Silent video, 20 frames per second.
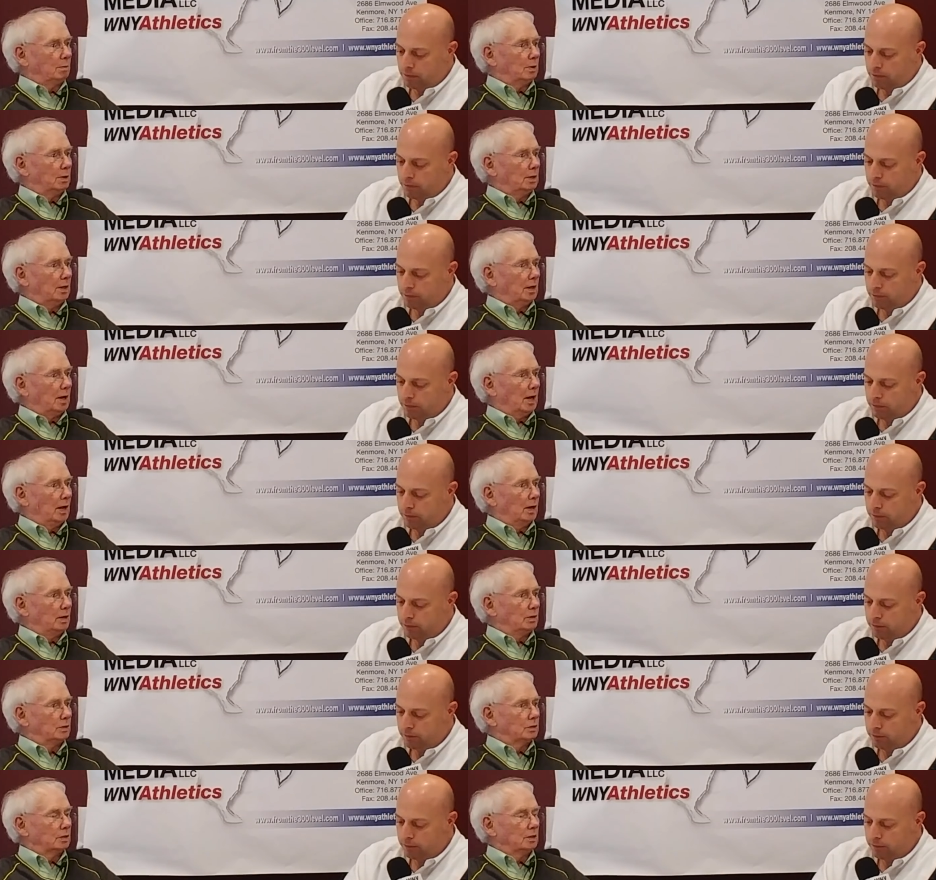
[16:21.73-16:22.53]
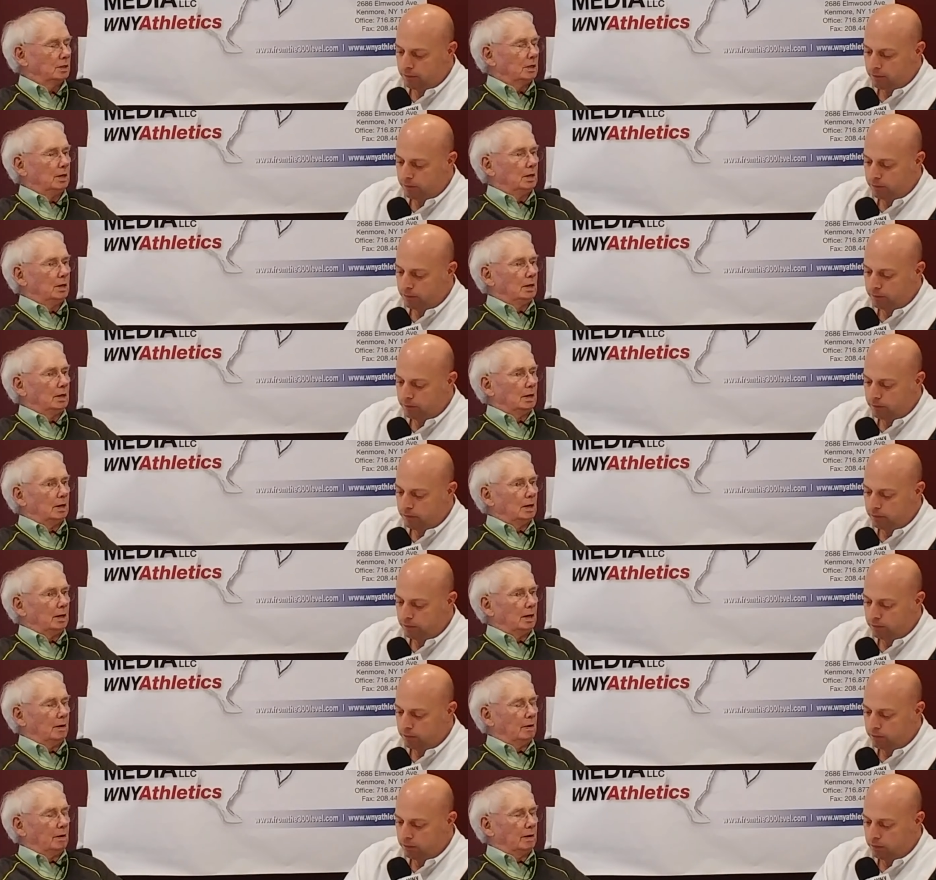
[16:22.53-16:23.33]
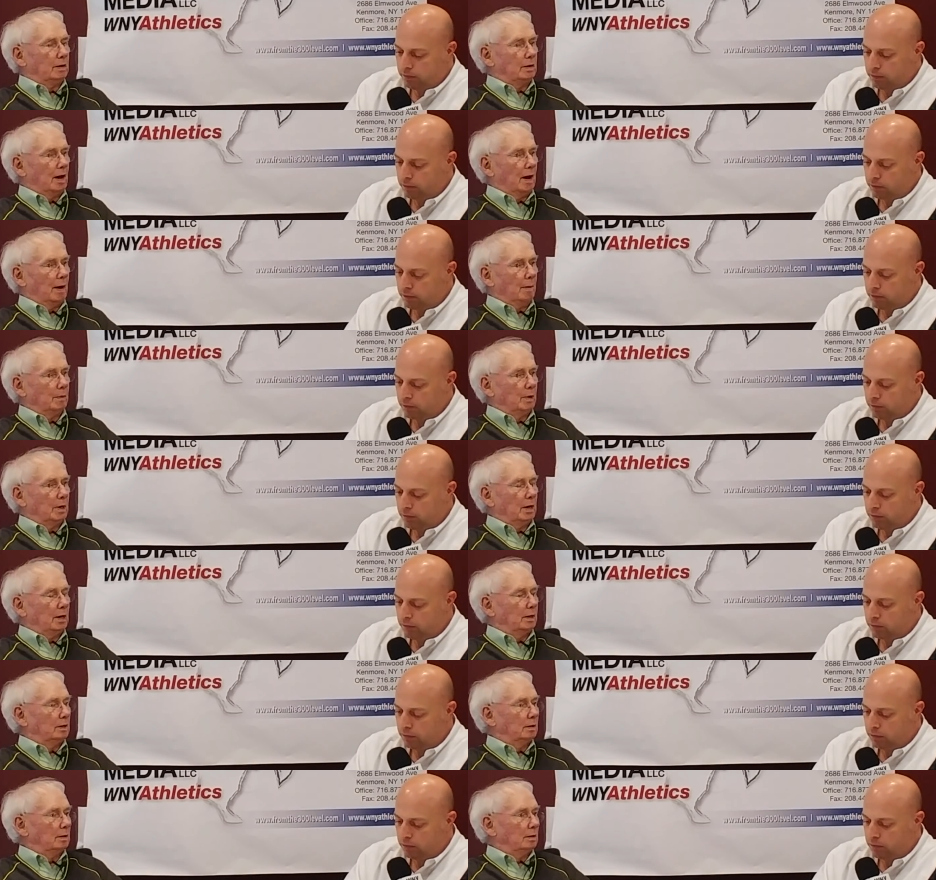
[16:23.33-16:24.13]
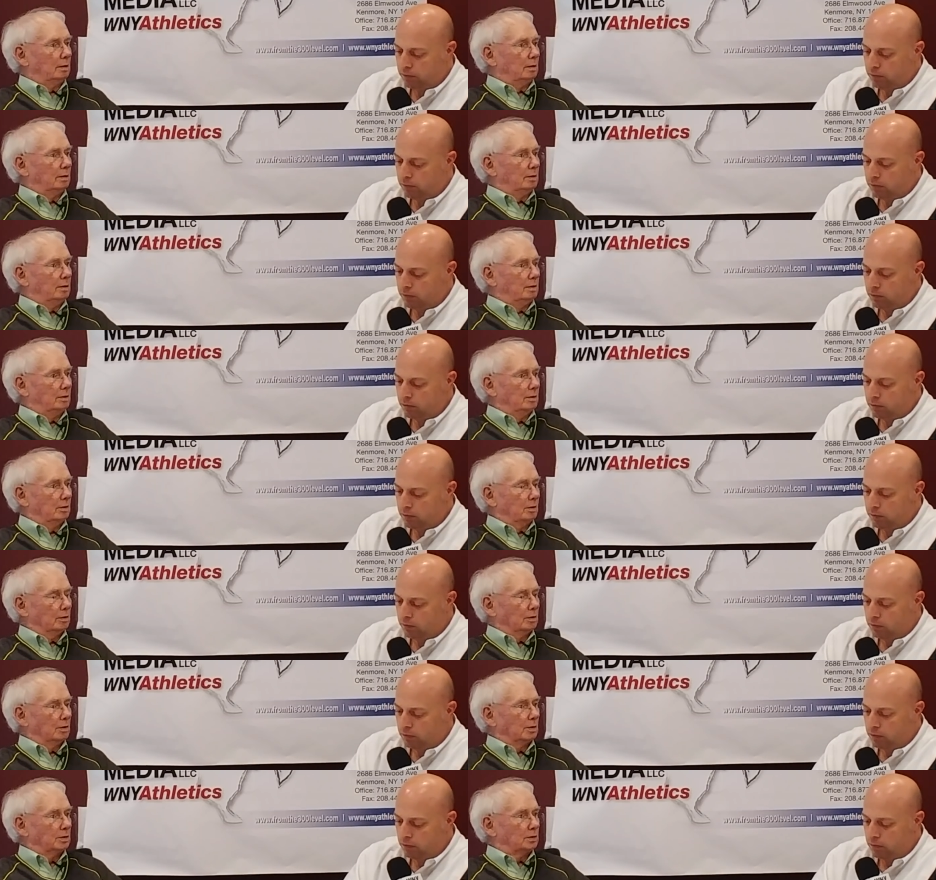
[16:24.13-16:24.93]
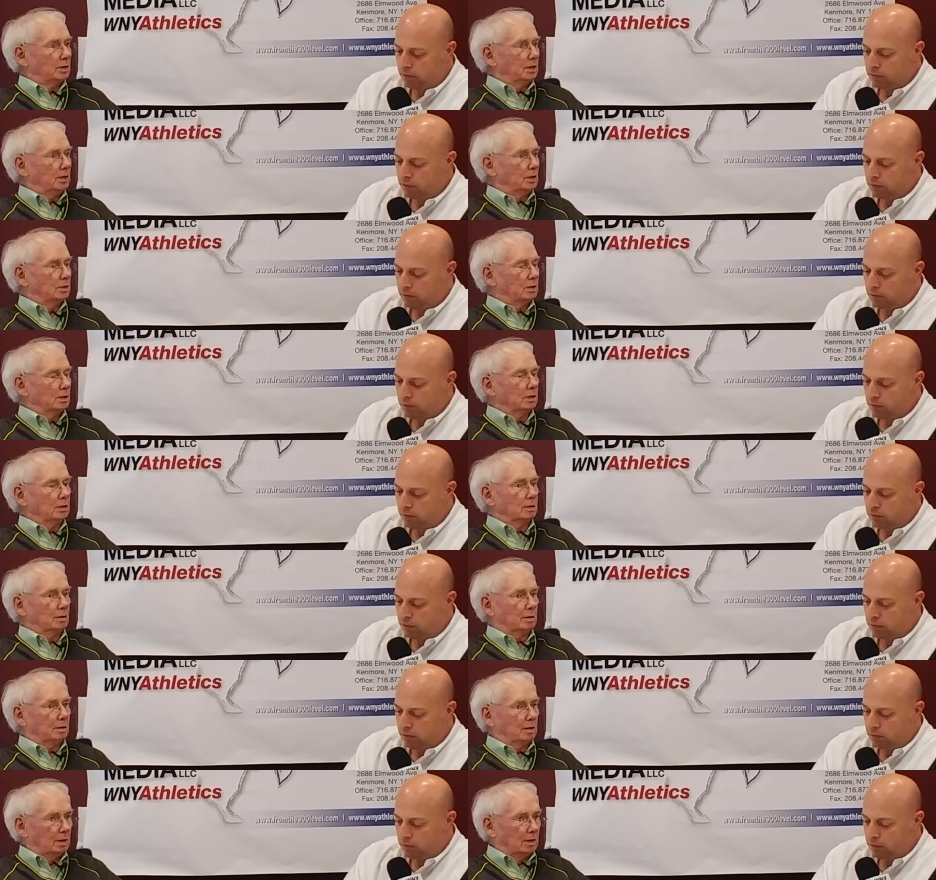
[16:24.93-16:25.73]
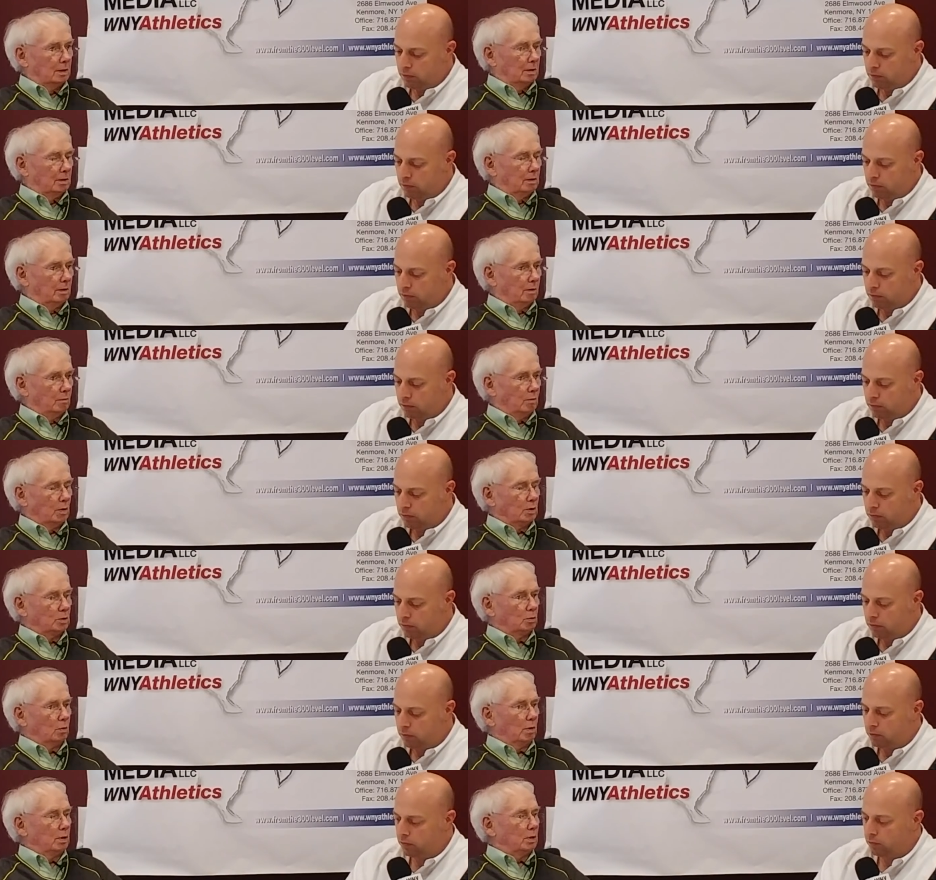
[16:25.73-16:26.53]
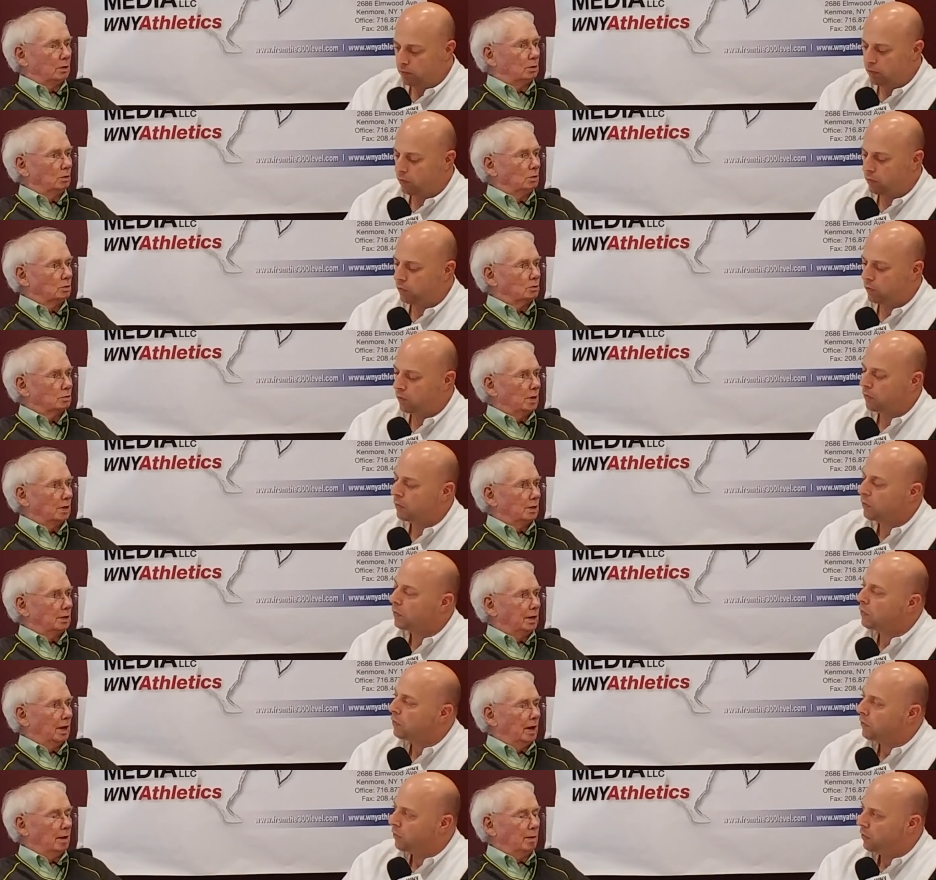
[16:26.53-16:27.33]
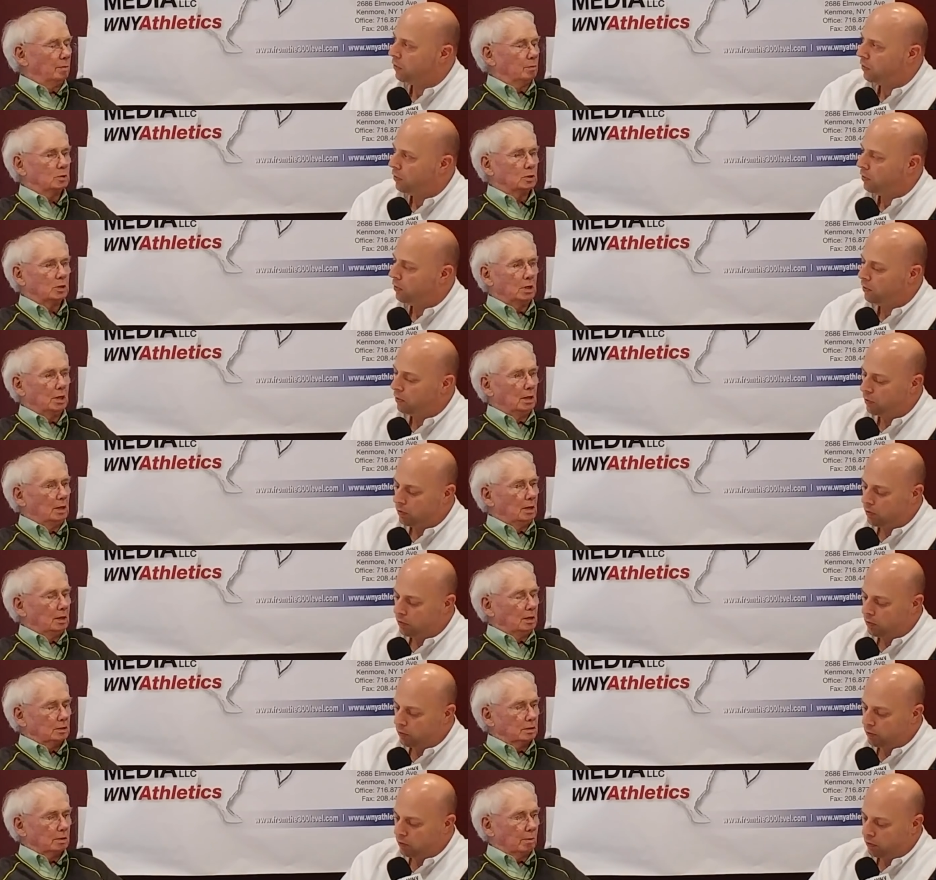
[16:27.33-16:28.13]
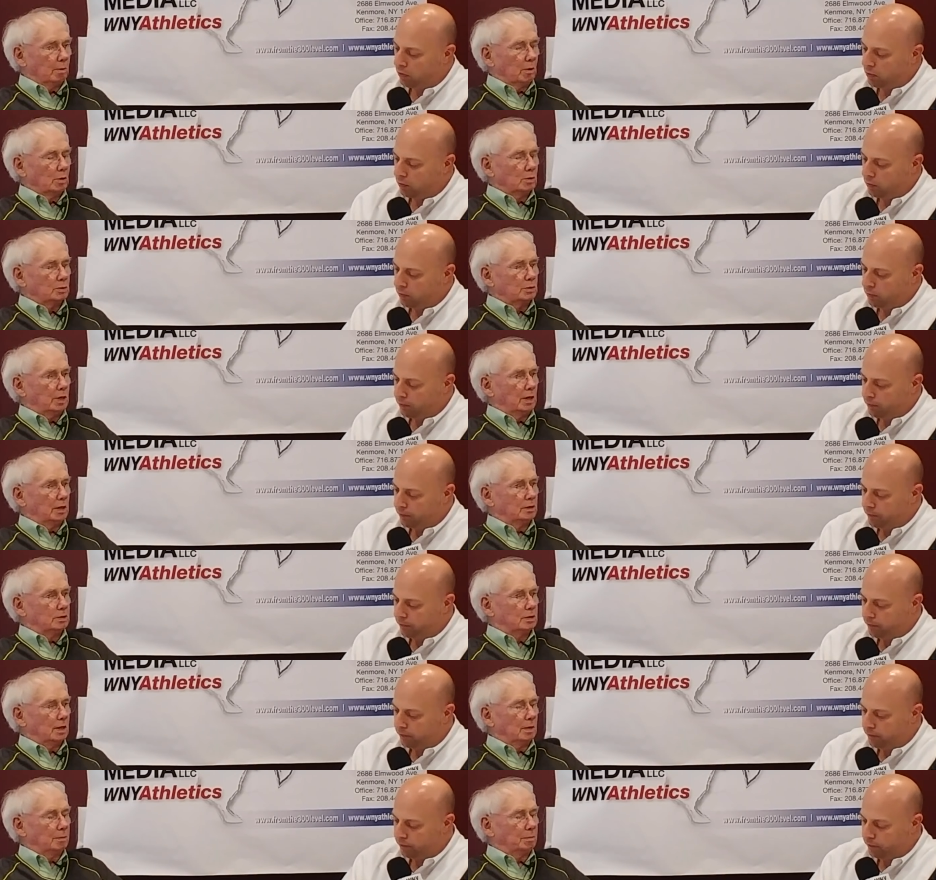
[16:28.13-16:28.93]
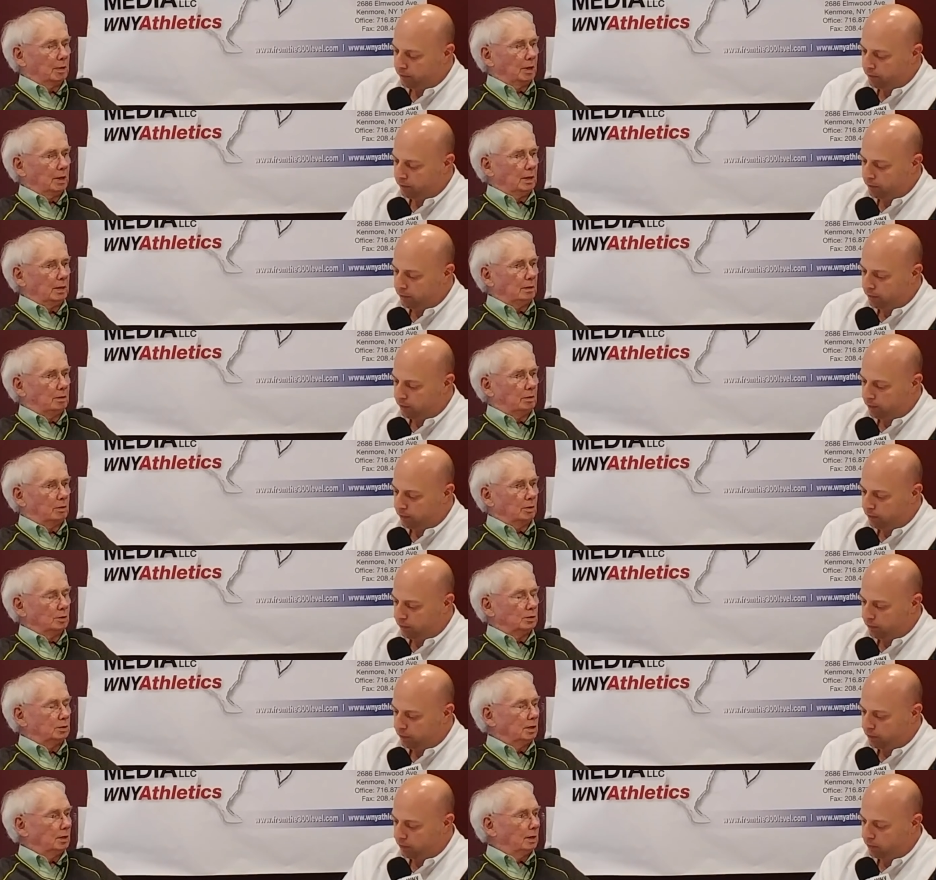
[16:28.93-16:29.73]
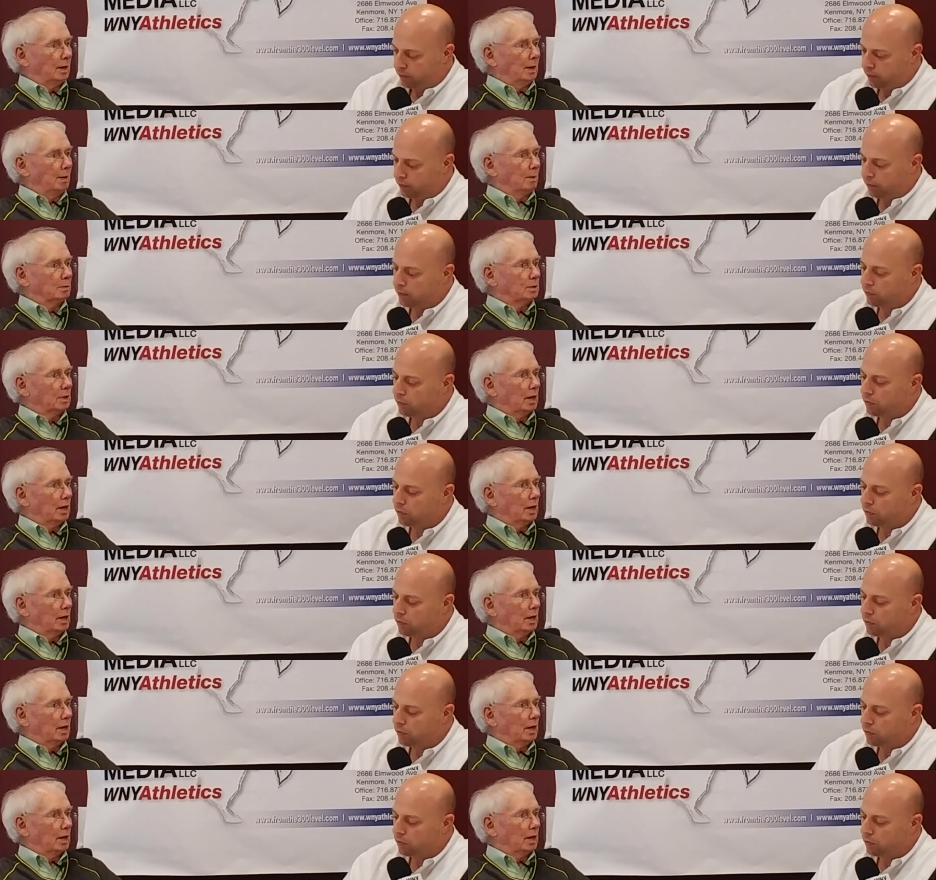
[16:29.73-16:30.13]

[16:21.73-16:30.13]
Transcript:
Speaker 1: in the A's and they dominated during the season. They won 22 straight games. Some of those kids that played 13 games